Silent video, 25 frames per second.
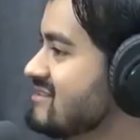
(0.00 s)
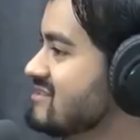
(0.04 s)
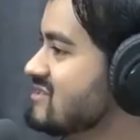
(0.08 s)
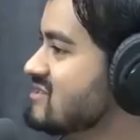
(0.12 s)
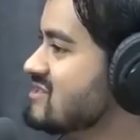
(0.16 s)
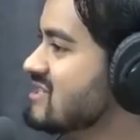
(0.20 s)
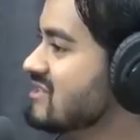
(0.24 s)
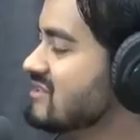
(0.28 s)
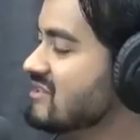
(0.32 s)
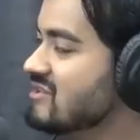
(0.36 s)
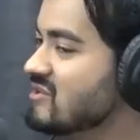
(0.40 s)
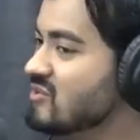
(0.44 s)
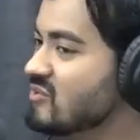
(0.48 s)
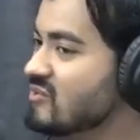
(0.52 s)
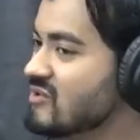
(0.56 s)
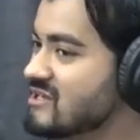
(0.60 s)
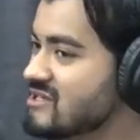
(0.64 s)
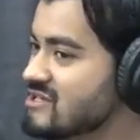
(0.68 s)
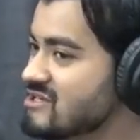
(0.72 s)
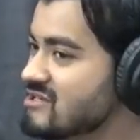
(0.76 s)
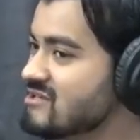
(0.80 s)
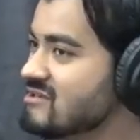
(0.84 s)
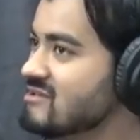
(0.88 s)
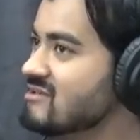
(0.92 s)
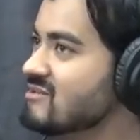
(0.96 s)
She's like the
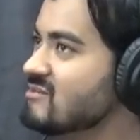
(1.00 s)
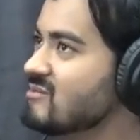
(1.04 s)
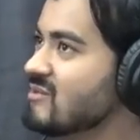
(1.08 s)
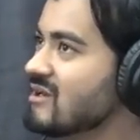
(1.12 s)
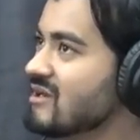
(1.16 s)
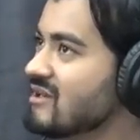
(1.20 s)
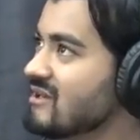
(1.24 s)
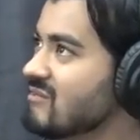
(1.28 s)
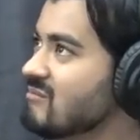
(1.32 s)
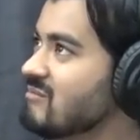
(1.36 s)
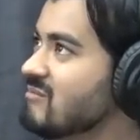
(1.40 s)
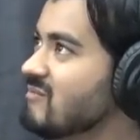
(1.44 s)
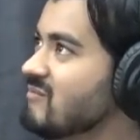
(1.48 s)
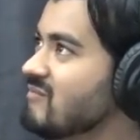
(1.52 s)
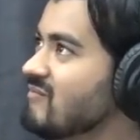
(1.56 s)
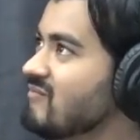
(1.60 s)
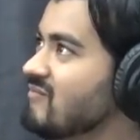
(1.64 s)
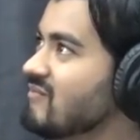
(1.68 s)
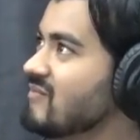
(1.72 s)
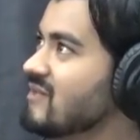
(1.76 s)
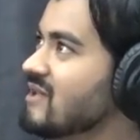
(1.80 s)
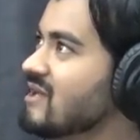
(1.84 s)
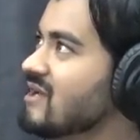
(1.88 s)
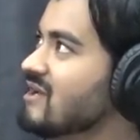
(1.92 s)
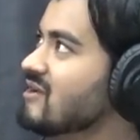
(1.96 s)
original one of the.
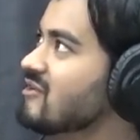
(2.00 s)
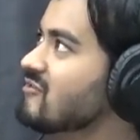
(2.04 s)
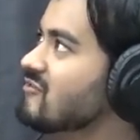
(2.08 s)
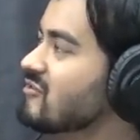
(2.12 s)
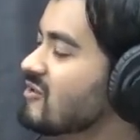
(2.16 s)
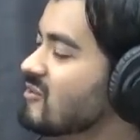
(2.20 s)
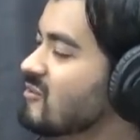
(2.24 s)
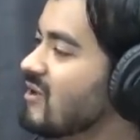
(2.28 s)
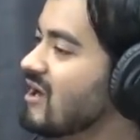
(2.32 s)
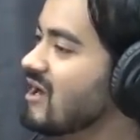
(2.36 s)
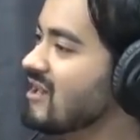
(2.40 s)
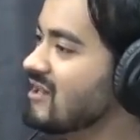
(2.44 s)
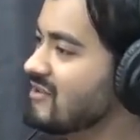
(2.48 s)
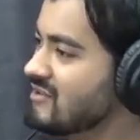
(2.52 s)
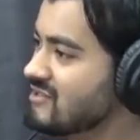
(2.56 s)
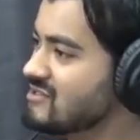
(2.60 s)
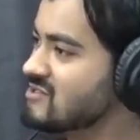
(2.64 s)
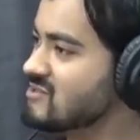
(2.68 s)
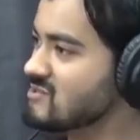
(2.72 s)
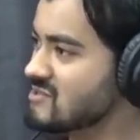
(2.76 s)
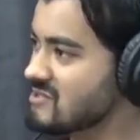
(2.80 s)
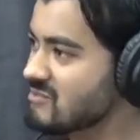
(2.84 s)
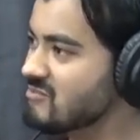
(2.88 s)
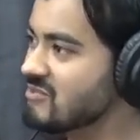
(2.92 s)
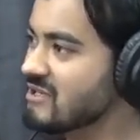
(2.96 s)
For a while, I think
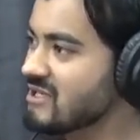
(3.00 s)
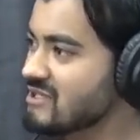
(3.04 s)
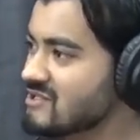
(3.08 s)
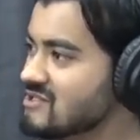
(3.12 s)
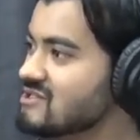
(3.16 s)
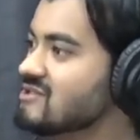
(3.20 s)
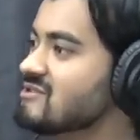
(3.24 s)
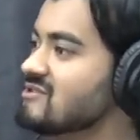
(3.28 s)
she was the biggest